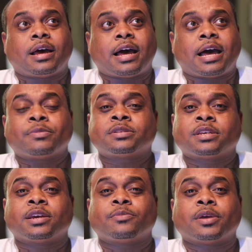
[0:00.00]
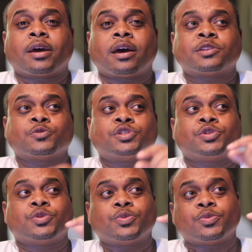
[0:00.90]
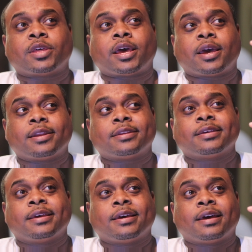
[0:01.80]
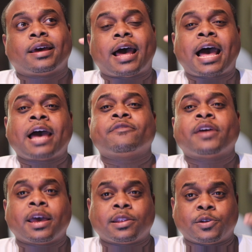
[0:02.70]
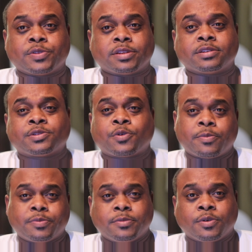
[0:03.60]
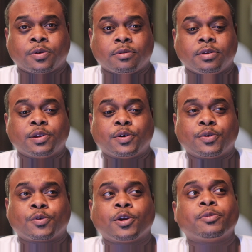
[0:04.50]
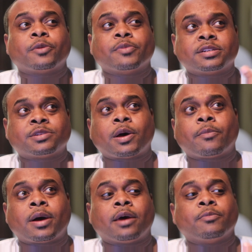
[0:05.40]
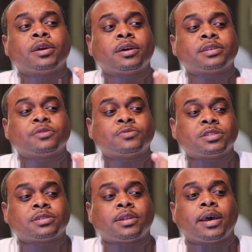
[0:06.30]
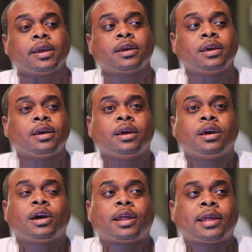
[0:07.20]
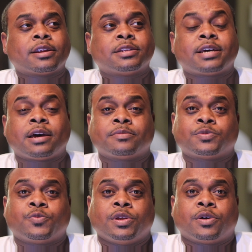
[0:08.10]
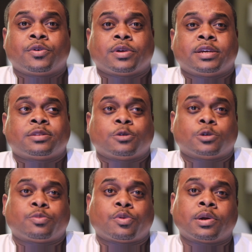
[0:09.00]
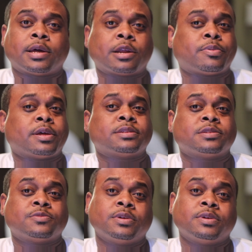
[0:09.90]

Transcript: I'm gonna sit here and be honest with you that I've had loneliness creep up into my mind, because it was just like a lot of the times we don't get to explore a lot of places.